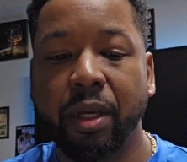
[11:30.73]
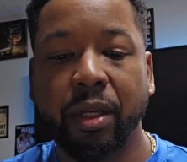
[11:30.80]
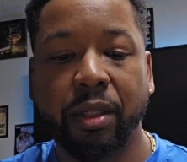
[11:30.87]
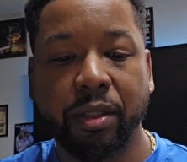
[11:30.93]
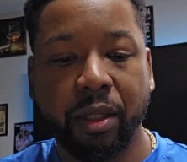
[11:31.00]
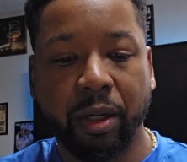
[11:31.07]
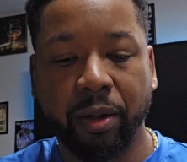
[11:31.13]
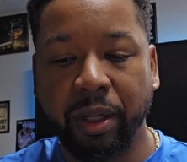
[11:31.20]

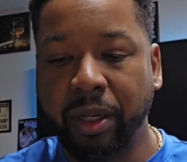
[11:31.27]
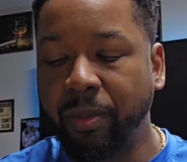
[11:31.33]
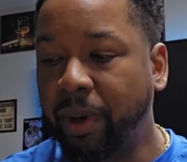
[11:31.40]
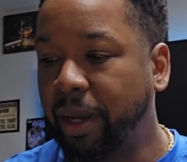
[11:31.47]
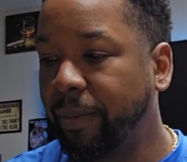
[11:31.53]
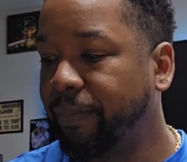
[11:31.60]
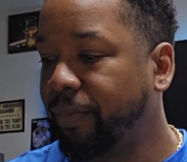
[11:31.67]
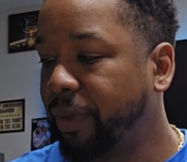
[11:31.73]
So
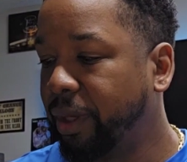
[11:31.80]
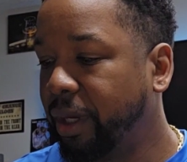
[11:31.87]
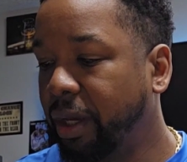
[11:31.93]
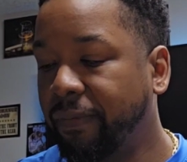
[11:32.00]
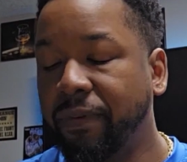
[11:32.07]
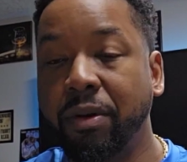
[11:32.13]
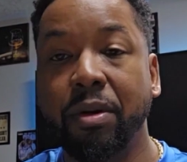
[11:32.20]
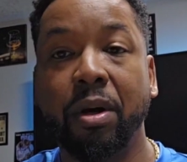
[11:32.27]
anyway,
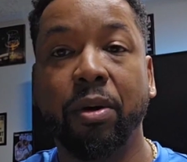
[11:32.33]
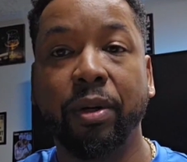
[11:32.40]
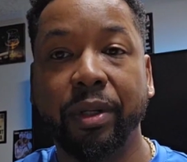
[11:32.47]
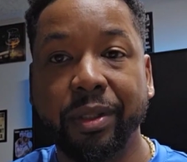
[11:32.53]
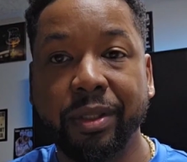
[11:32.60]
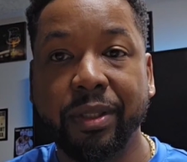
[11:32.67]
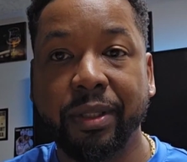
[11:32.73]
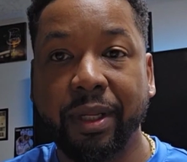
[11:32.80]
if you
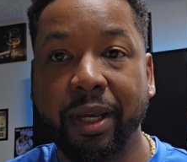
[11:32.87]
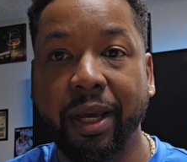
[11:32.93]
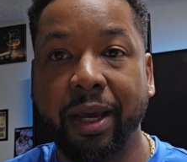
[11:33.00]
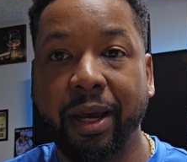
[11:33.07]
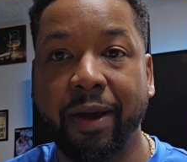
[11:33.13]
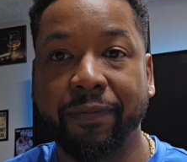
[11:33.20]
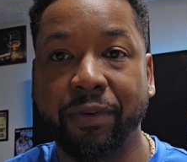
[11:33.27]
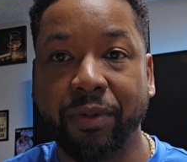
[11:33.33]
notice
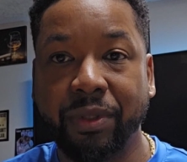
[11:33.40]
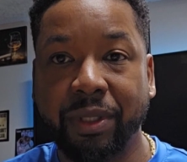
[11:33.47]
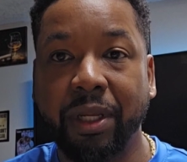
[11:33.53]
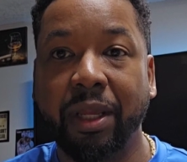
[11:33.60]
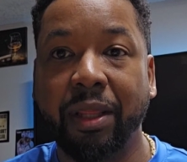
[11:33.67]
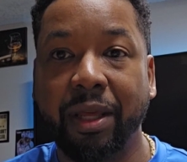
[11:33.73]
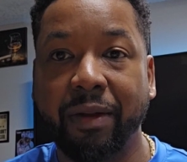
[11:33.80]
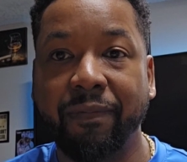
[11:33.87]
after
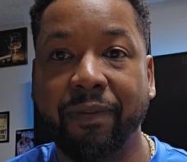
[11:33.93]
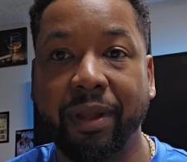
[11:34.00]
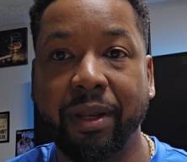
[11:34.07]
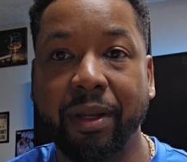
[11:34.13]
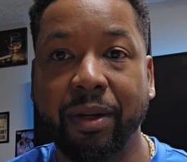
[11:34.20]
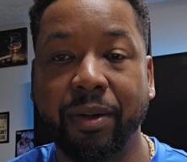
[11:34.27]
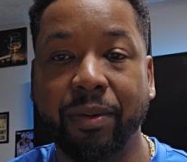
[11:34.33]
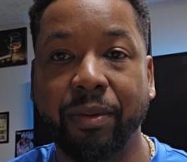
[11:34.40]
seeing that
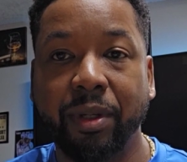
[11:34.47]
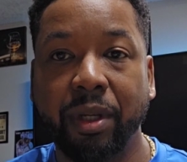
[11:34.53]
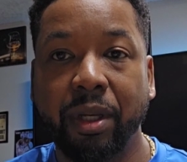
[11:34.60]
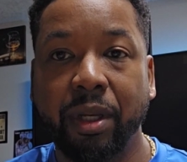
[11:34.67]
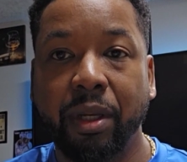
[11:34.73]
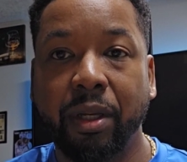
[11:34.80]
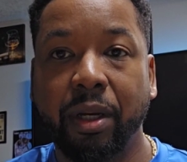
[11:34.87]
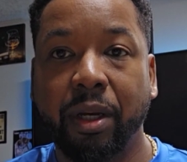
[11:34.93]
video,
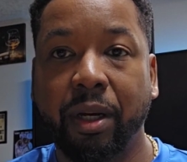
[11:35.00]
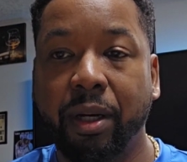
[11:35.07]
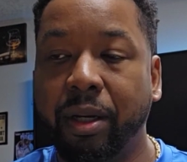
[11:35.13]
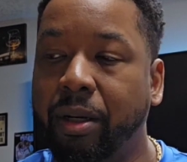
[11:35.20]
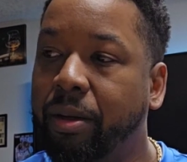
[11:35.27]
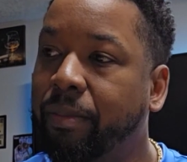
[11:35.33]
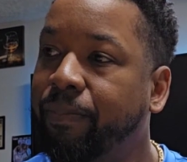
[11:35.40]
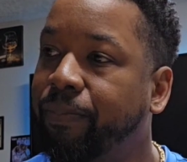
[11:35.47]

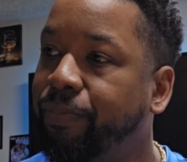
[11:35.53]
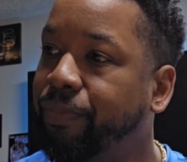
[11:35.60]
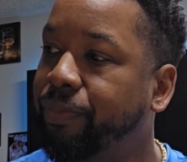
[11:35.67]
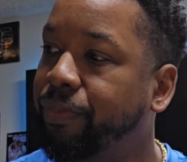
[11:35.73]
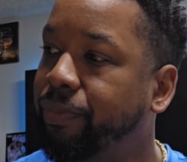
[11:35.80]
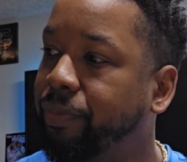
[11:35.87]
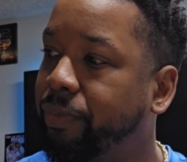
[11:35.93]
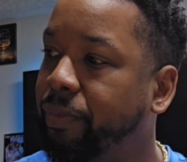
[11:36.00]
I'm
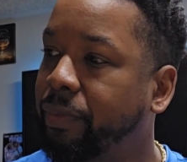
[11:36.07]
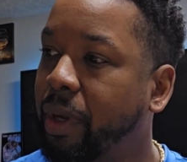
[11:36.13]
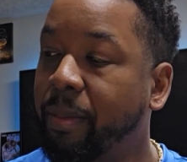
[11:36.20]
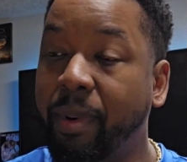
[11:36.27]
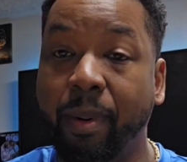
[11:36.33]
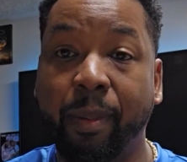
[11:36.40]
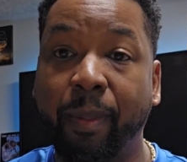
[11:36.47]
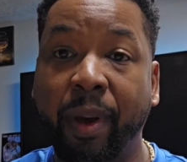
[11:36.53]

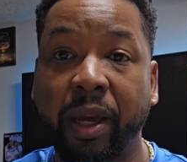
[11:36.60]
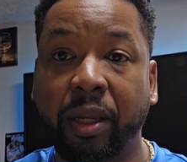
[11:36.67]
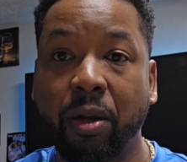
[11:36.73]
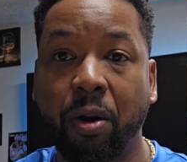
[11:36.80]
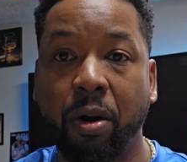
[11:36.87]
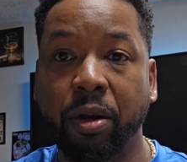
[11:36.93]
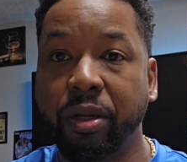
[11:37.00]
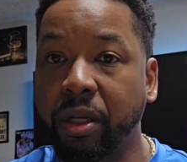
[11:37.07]
in my
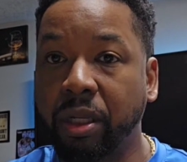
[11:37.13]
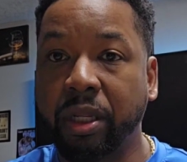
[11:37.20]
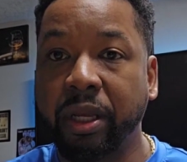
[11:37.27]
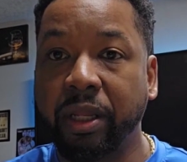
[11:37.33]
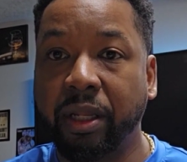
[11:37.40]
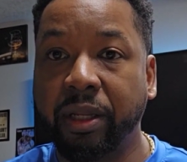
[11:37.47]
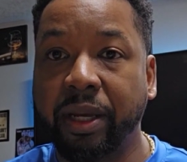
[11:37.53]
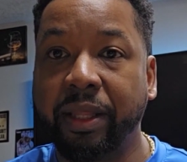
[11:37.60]
backyard. You
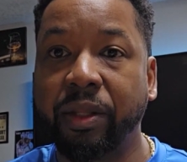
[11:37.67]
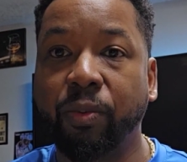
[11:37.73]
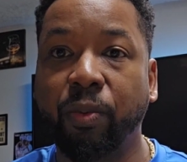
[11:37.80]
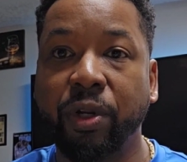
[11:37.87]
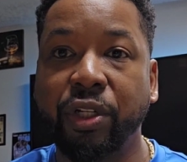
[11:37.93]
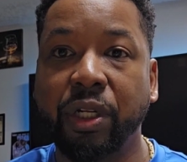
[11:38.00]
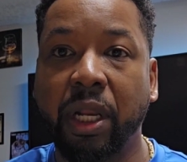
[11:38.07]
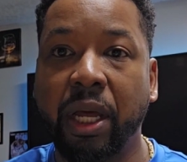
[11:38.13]
look at the
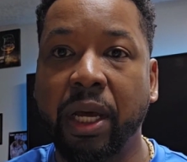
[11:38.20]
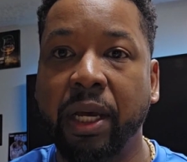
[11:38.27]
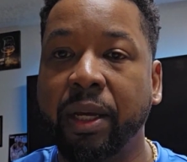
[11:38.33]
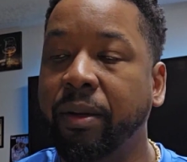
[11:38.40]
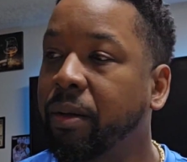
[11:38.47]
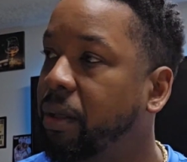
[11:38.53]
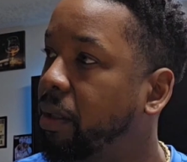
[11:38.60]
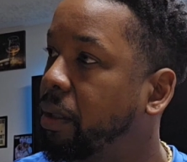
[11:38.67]
ridge line.
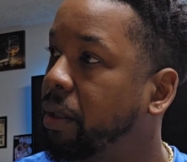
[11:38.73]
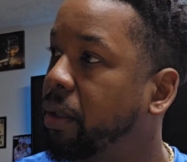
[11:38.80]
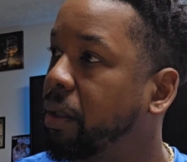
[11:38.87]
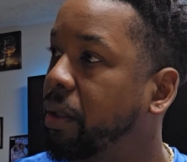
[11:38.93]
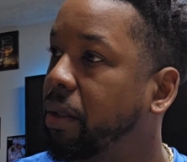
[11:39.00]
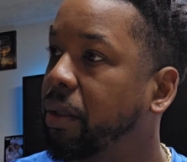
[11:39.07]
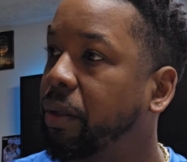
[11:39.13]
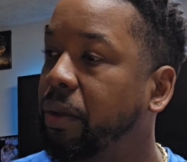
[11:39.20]

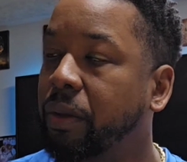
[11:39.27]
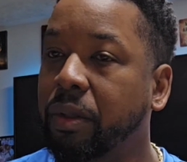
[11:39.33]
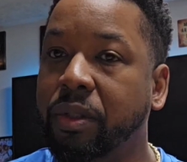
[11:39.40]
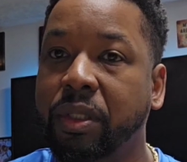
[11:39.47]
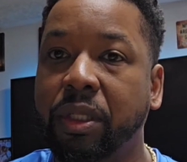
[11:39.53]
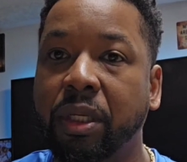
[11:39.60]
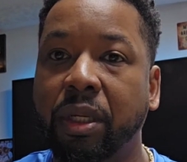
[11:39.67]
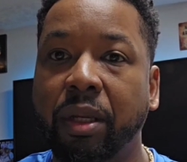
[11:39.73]
You can
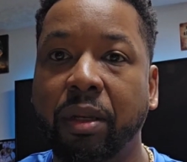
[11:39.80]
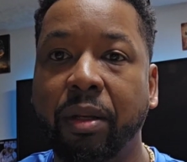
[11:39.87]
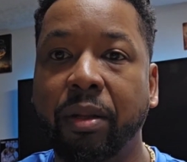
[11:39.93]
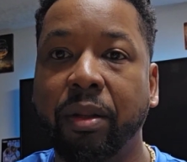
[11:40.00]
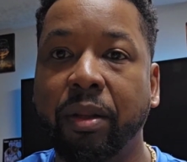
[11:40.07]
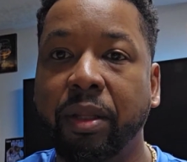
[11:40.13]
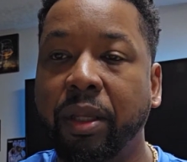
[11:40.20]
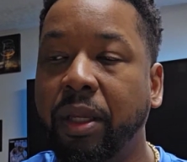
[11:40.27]
see
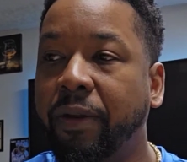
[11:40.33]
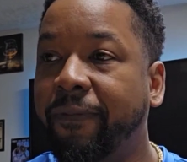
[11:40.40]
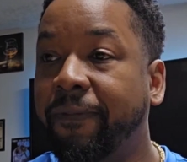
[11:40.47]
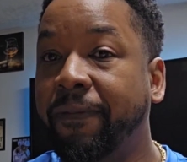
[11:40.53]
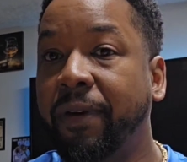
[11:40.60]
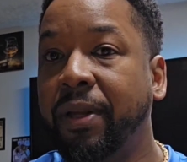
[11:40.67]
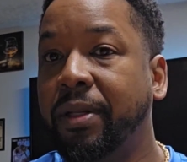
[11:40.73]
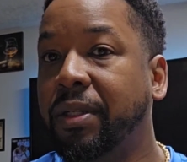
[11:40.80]
the
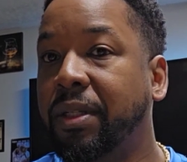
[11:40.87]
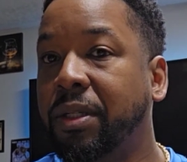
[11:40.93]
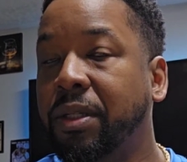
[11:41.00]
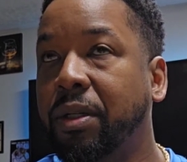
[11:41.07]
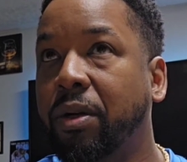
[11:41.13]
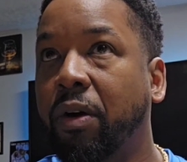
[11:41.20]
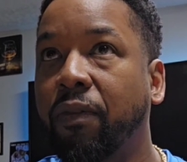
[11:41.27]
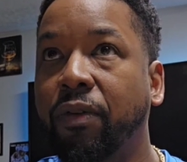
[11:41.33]

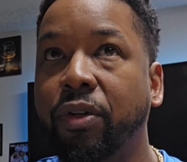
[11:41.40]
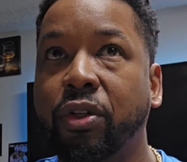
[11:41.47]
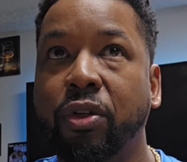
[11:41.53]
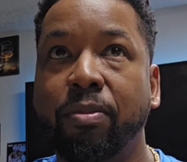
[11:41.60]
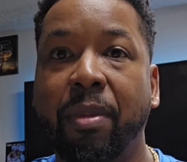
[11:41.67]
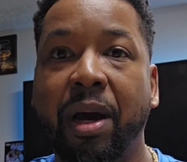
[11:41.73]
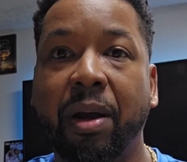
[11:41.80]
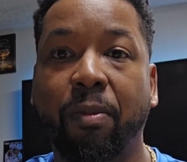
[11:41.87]
fence over to
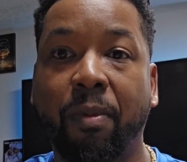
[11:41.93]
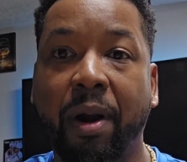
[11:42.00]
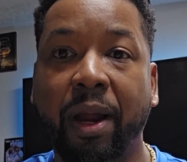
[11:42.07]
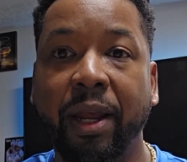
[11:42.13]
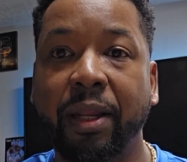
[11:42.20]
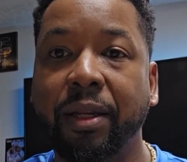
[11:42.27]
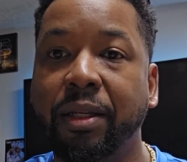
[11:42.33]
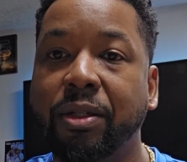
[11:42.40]
my
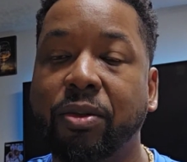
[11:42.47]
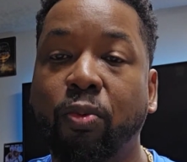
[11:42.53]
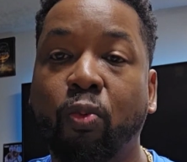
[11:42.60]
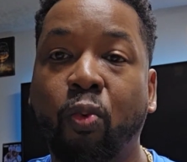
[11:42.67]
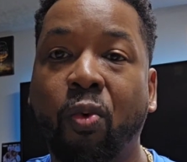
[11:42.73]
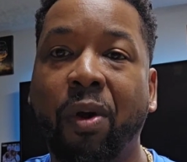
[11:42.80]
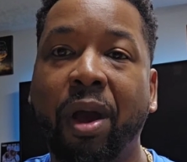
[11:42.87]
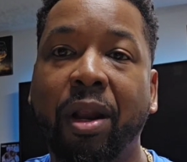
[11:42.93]
right is
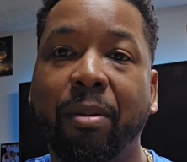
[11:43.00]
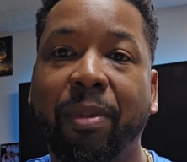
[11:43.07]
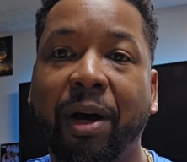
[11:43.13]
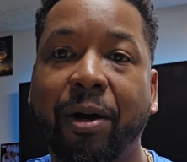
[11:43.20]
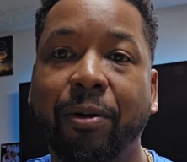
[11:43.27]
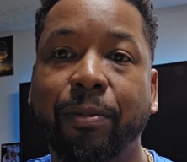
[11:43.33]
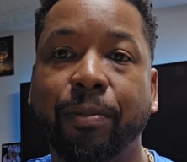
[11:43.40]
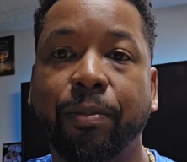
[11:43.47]
right
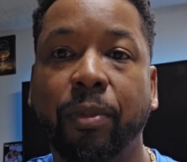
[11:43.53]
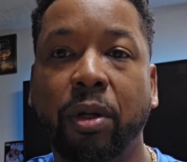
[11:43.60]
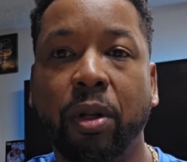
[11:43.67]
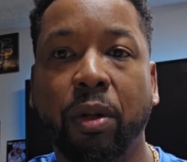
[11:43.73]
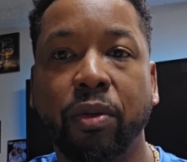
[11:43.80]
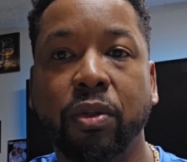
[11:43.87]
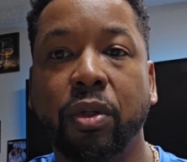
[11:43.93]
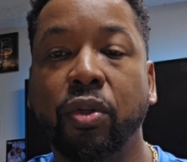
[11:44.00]
about
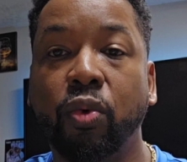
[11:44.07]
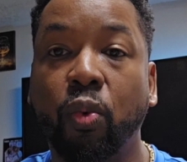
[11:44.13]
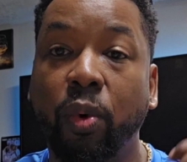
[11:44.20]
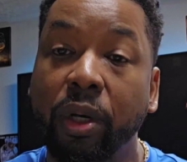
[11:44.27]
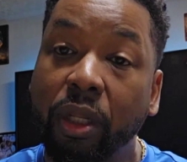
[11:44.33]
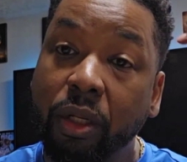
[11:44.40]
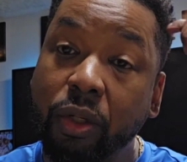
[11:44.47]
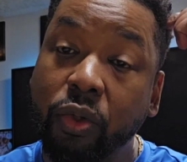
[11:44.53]
close to
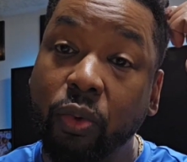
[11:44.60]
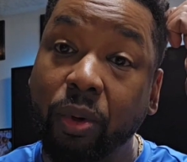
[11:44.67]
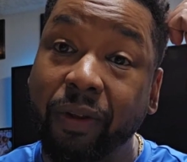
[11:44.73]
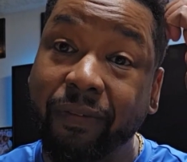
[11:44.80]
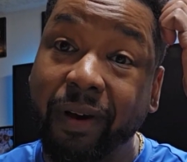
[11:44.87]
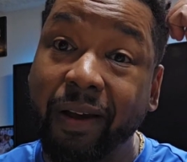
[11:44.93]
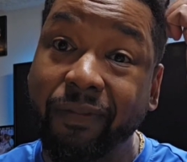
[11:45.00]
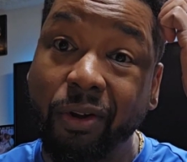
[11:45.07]
20 to
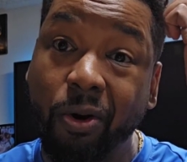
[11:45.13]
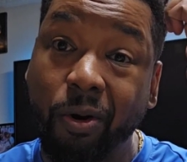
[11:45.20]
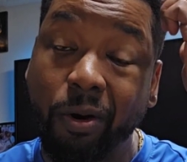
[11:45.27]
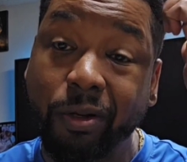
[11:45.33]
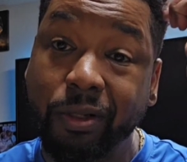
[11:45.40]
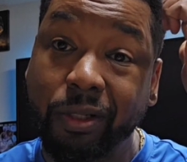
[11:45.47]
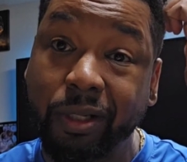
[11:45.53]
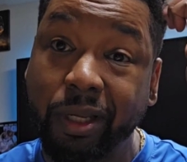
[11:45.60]
25
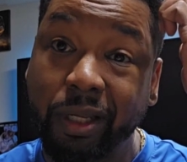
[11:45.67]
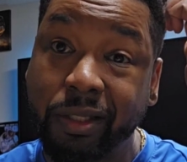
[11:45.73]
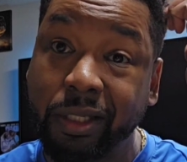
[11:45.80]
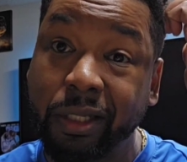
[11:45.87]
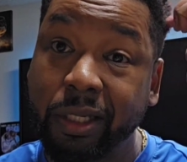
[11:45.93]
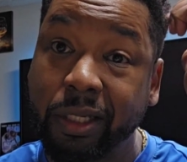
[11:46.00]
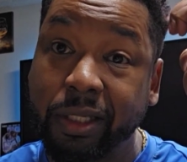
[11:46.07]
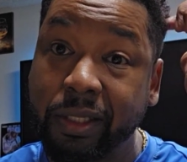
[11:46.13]
yards. It's a
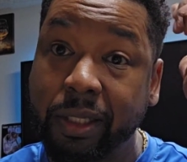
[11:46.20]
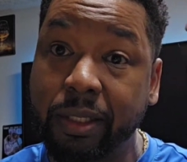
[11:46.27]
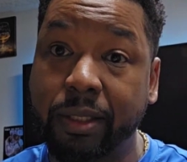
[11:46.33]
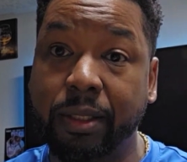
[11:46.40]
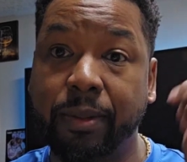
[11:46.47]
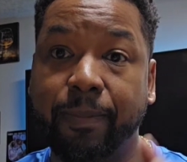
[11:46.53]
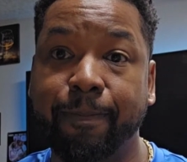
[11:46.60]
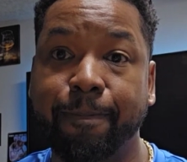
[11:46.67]
good
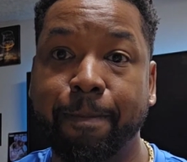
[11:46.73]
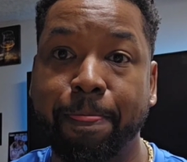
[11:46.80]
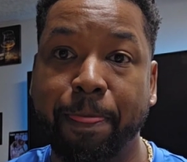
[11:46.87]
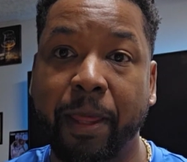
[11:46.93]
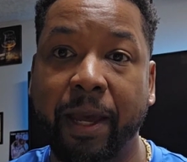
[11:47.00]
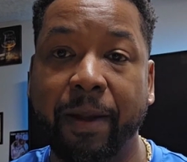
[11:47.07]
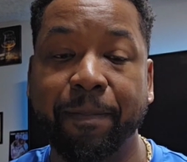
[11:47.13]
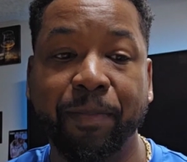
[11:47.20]
distance.
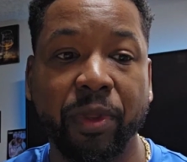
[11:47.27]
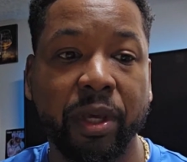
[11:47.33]
Okay.